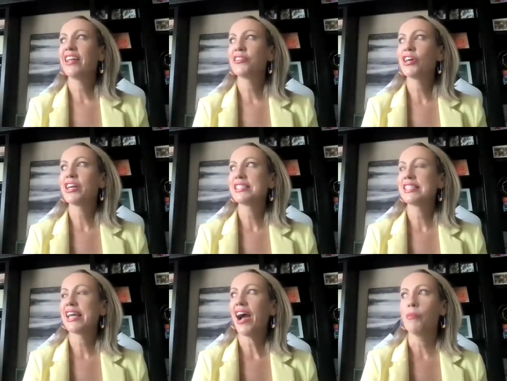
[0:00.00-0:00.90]
And look, it's
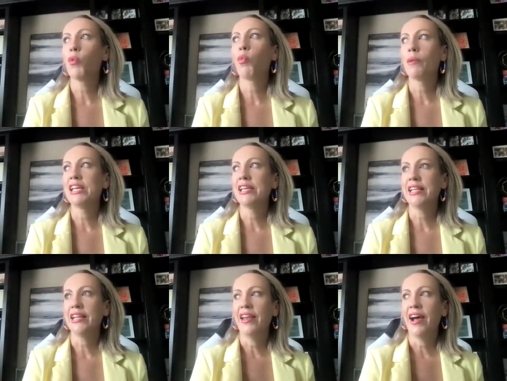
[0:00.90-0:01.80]
like, I'm a
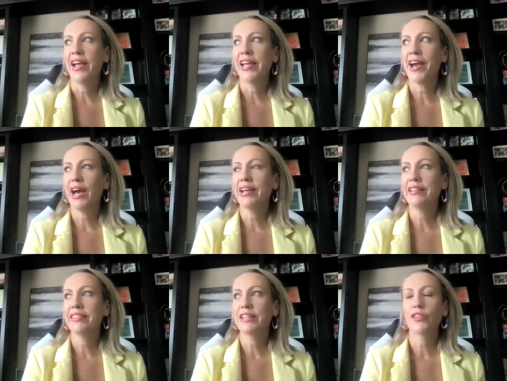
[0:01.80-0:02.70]
woman, and I
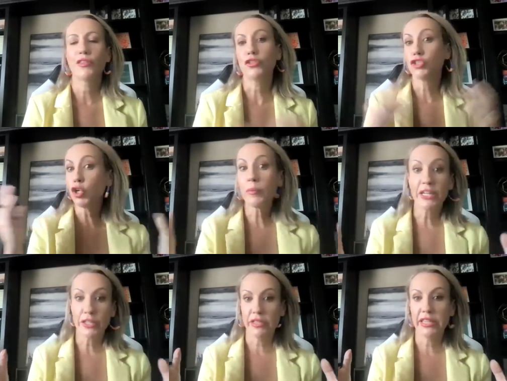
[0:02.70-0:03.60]
think that there's so
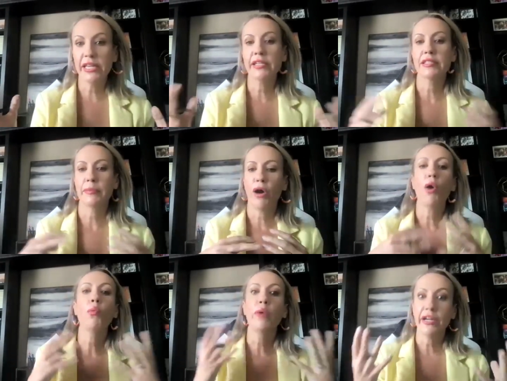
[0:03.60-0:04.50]
many good things about
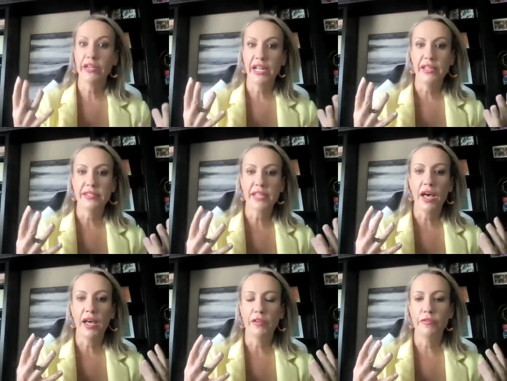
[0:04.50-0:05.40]
awareness
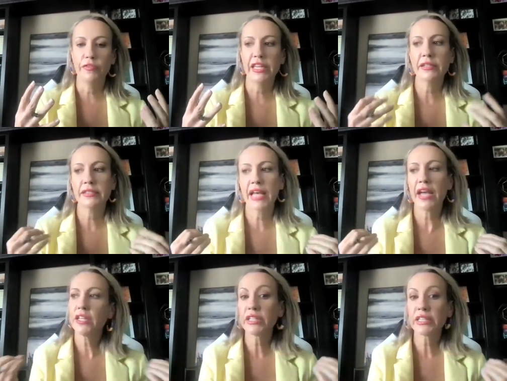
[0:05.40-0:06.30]
of things
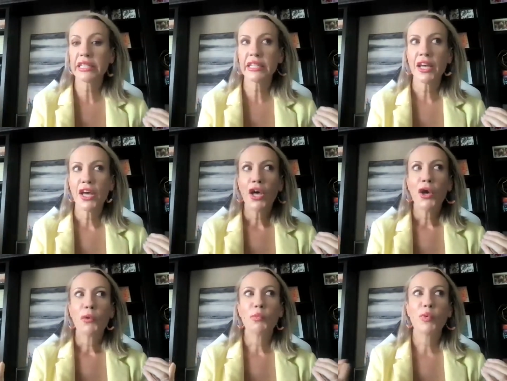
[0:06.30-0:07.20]
that really
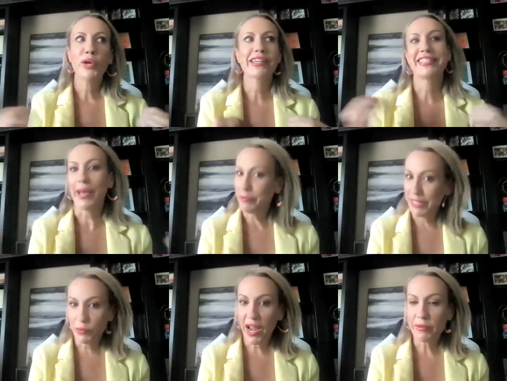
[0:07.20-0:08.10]
were
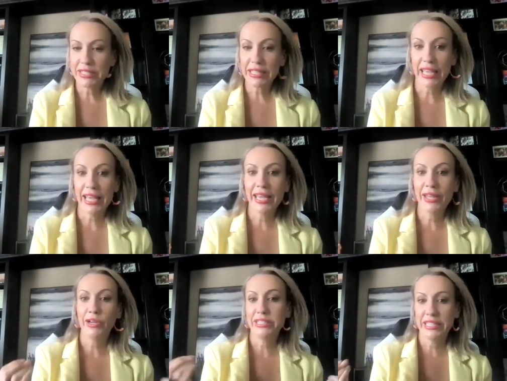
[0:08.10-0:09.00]
accepted when I was a kid
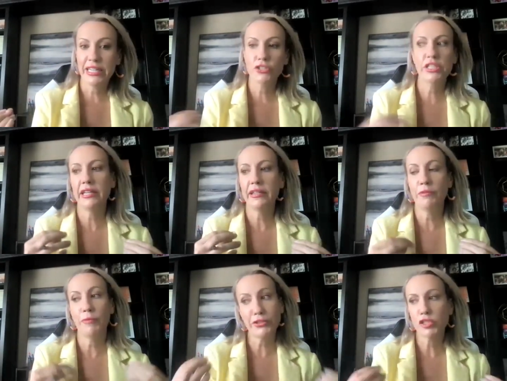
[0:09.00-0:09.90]
or a teenager that
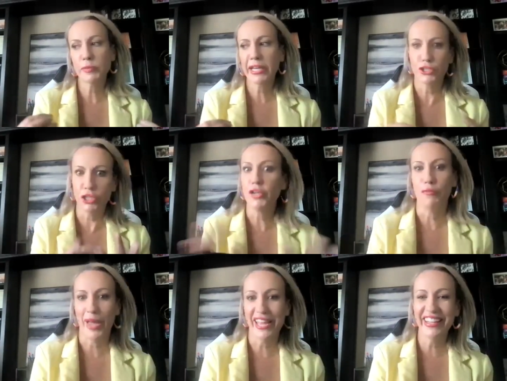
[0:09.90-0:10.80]
in retrospect shouldn't
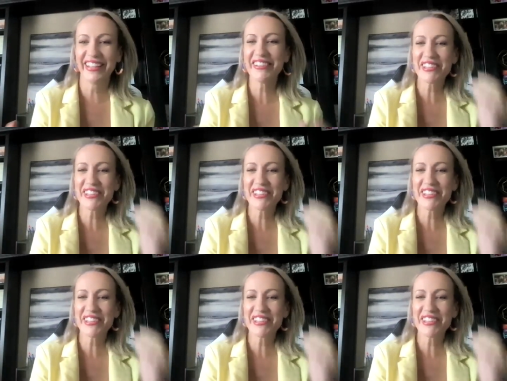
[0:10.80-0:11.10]
have been.